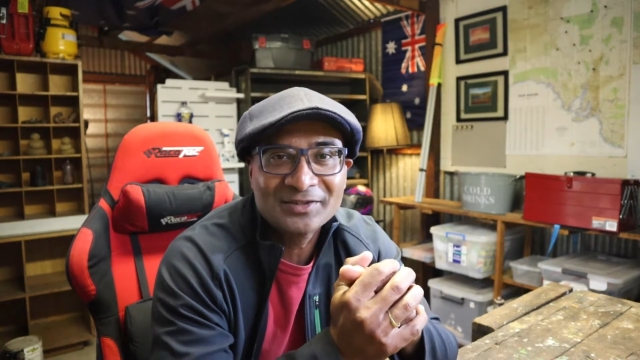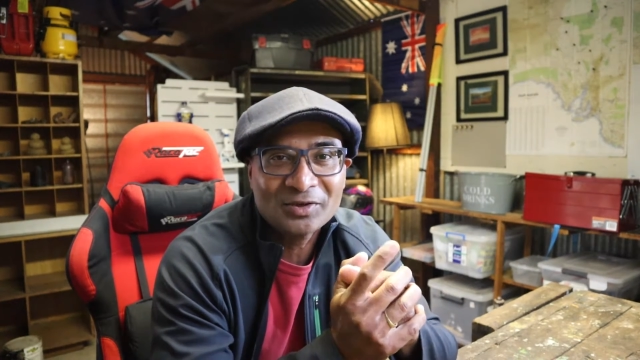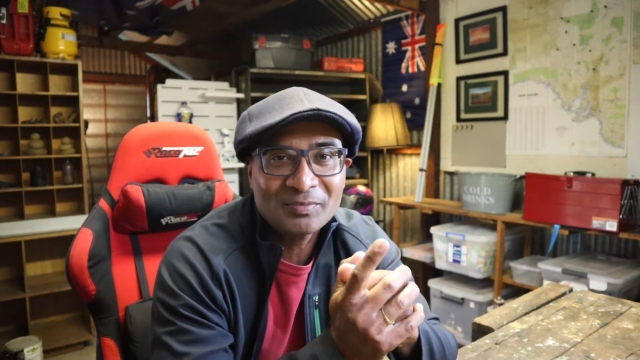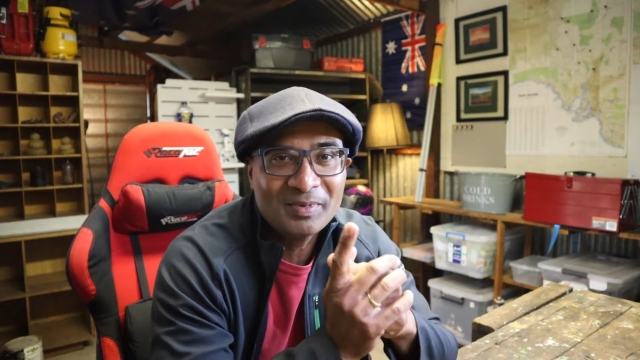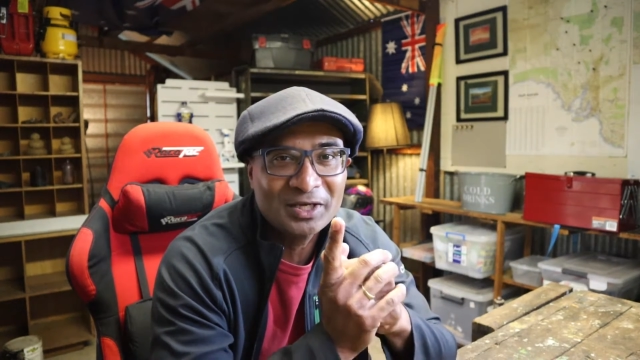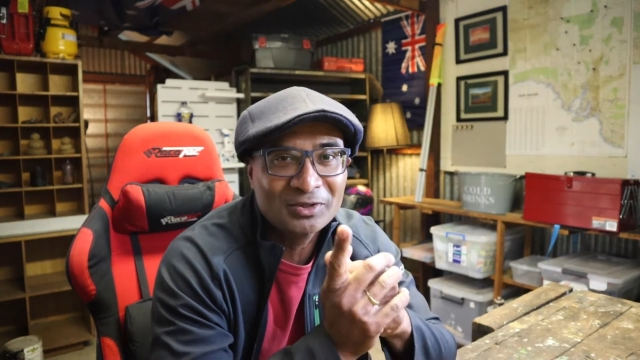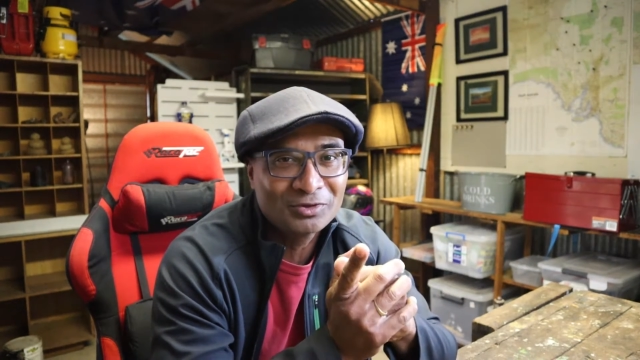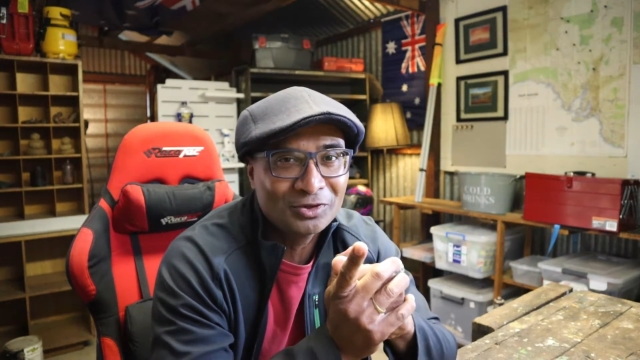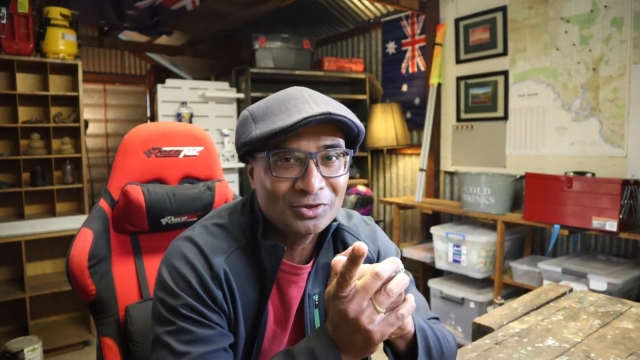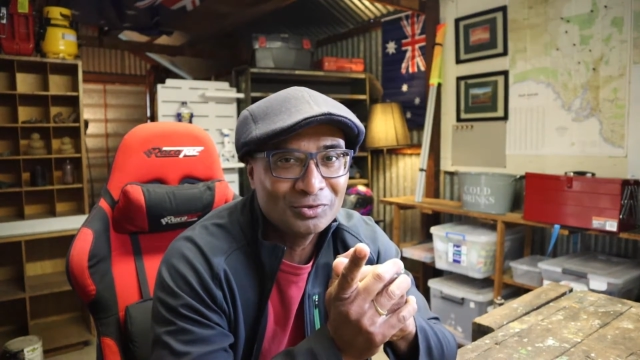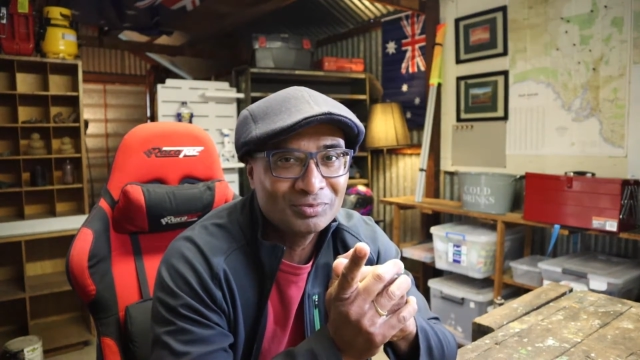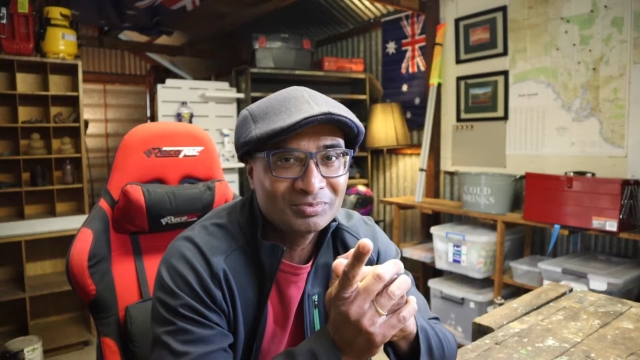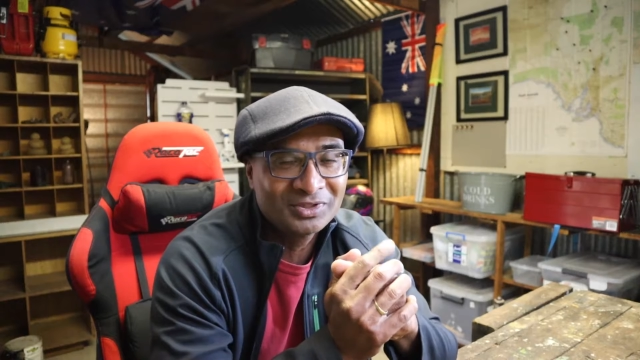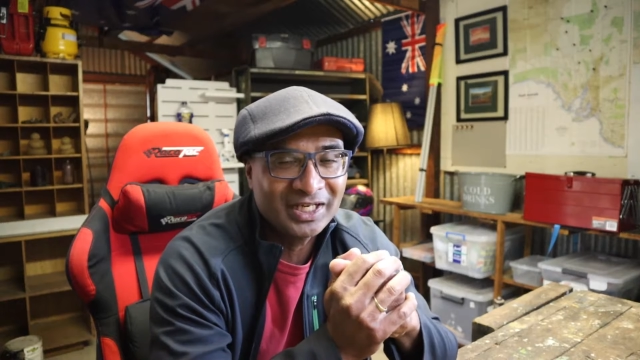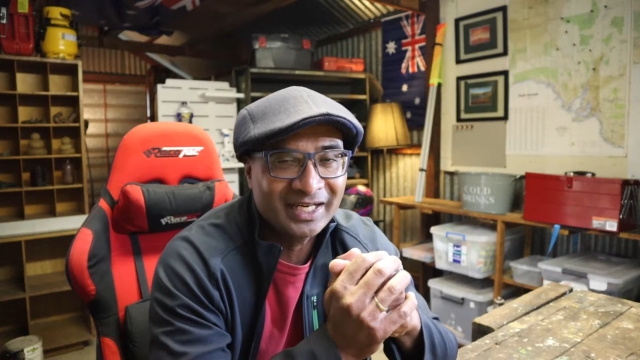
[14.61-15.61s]
so make sure
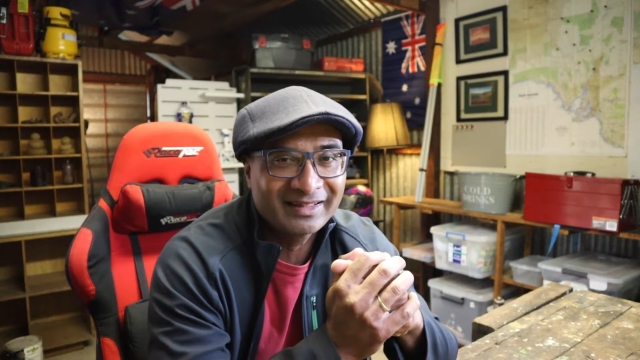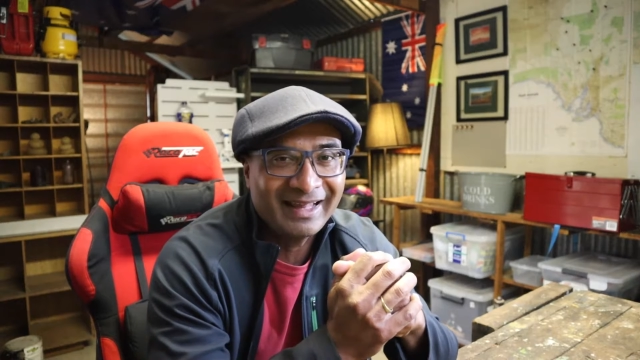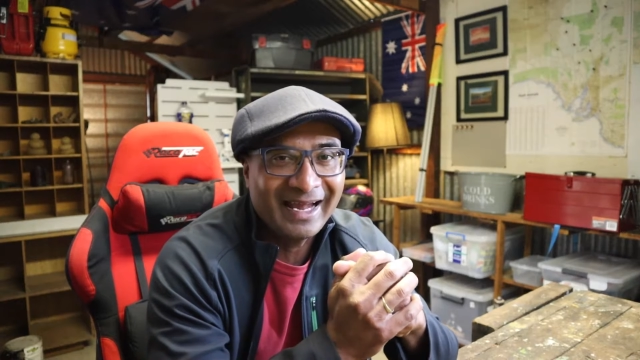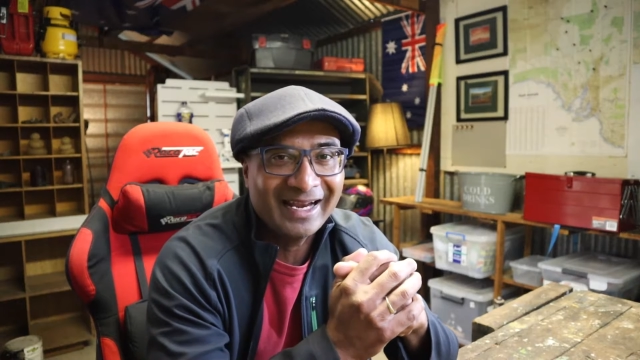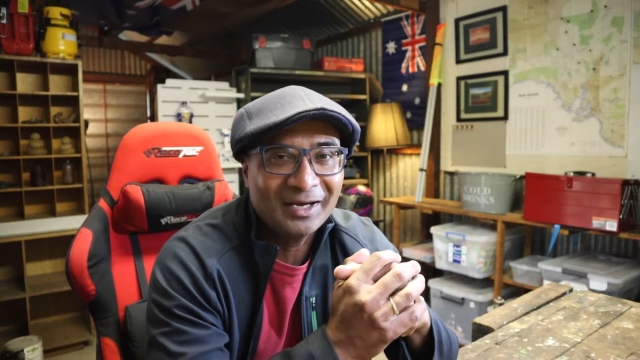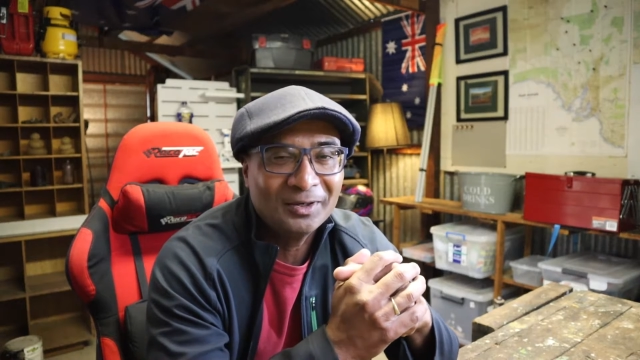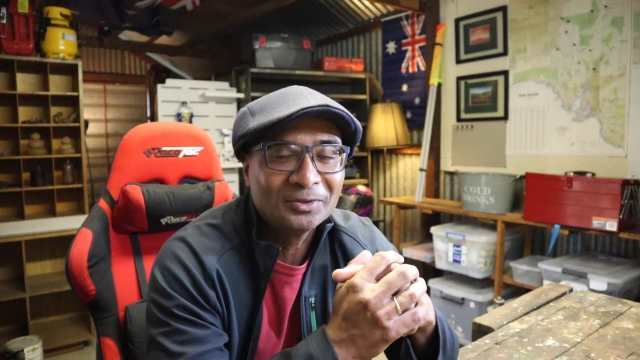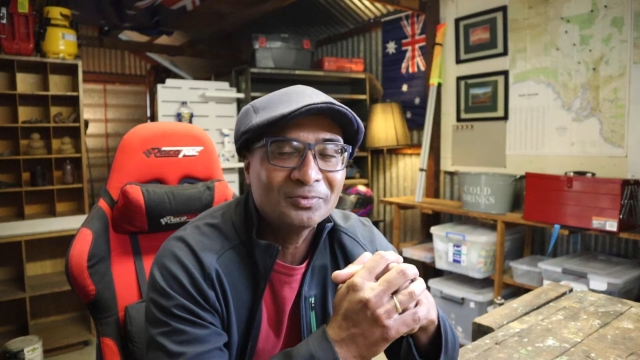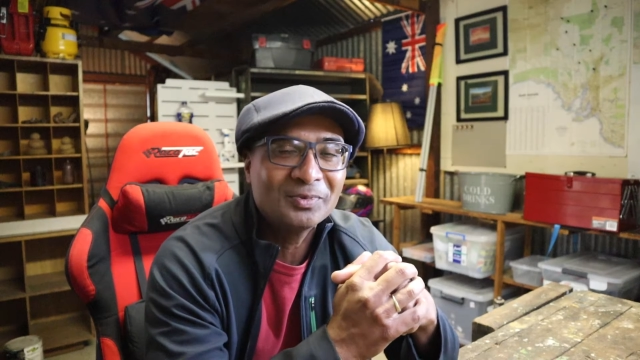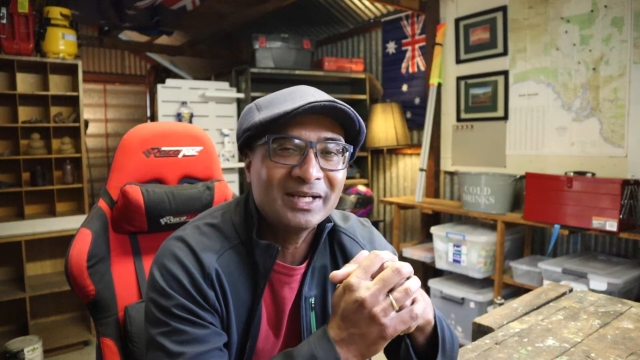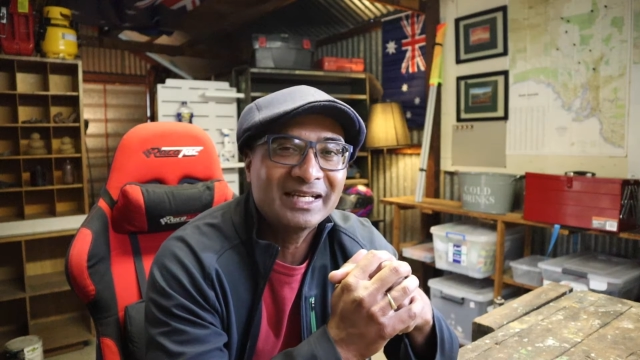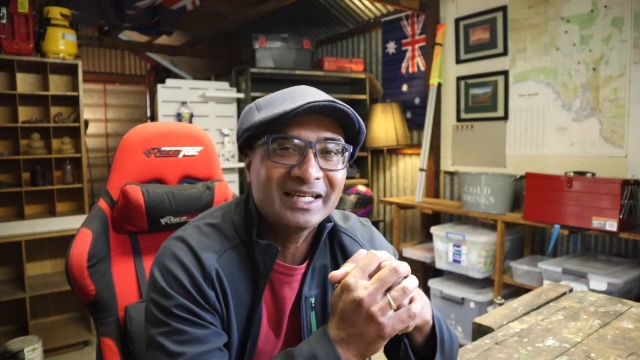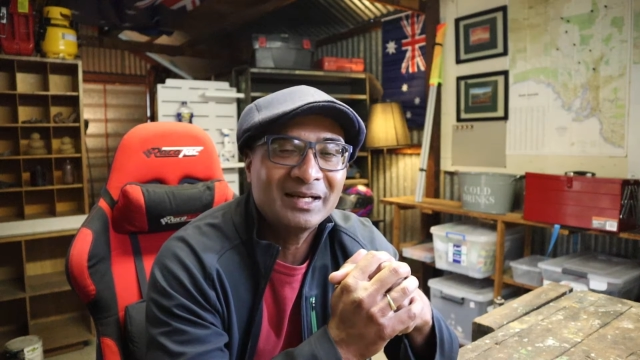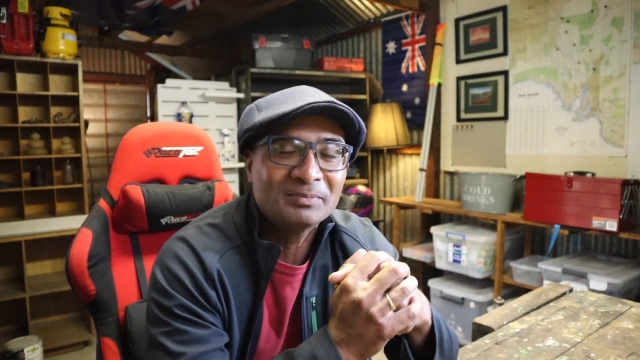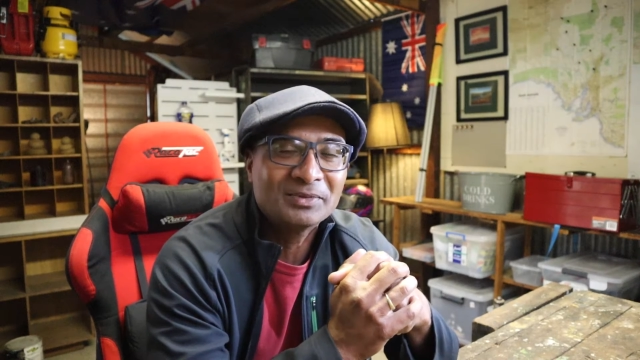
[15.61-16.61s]
you check that out when
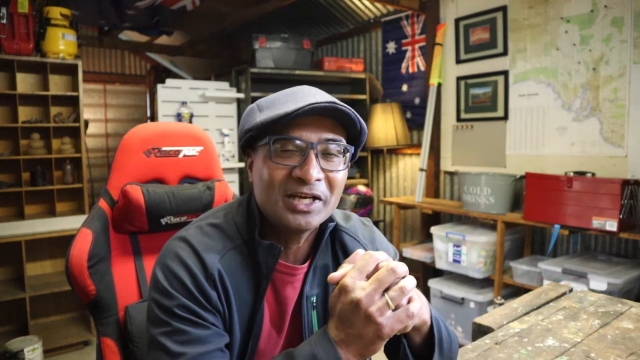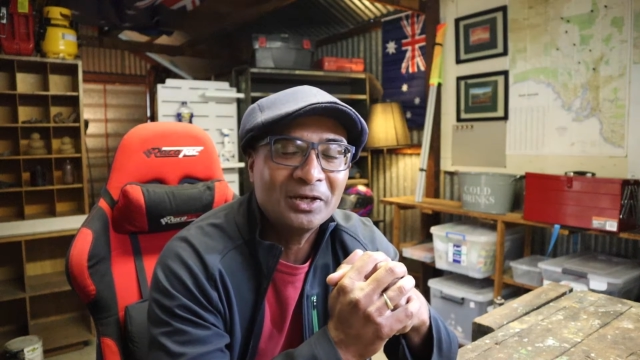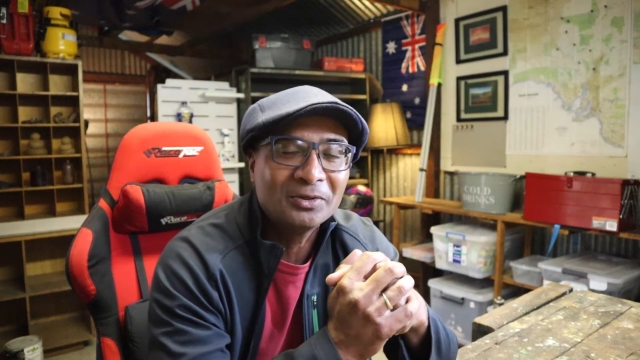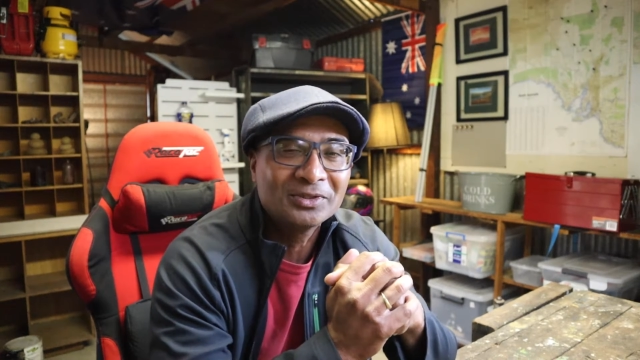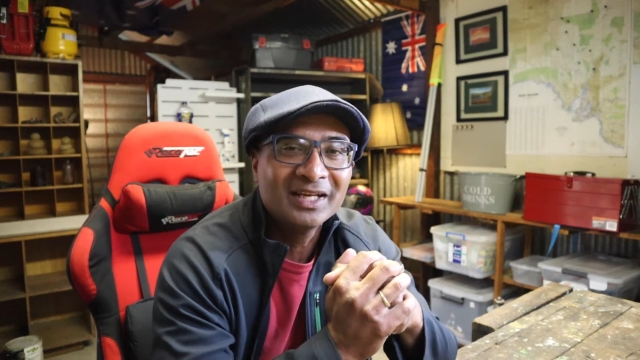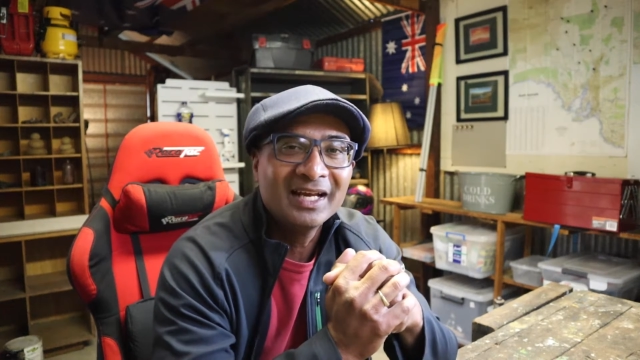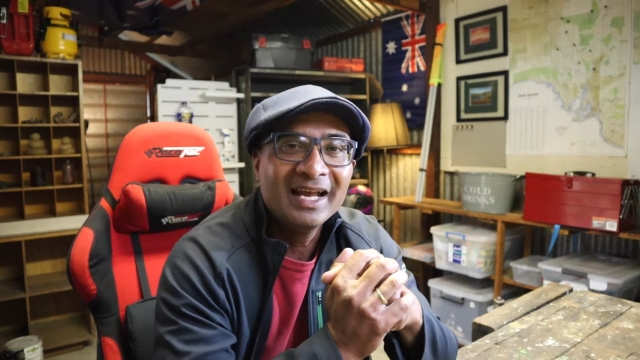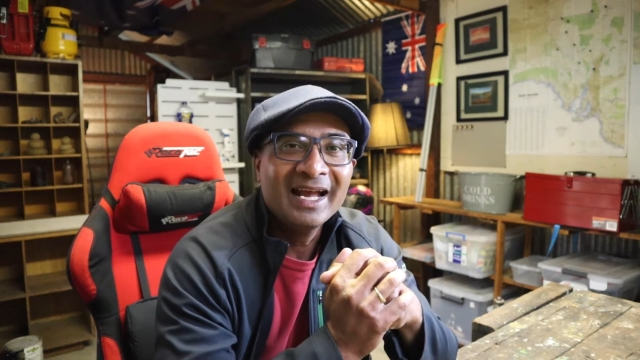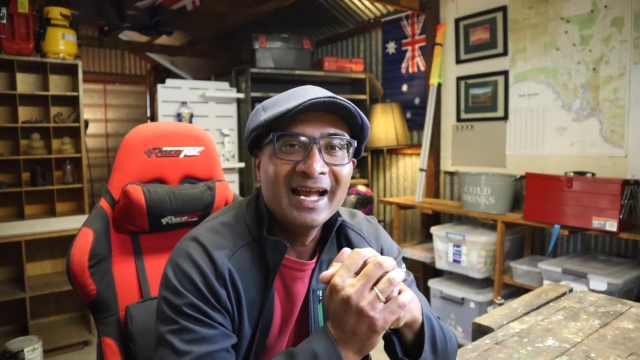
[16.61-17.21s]
it comes out.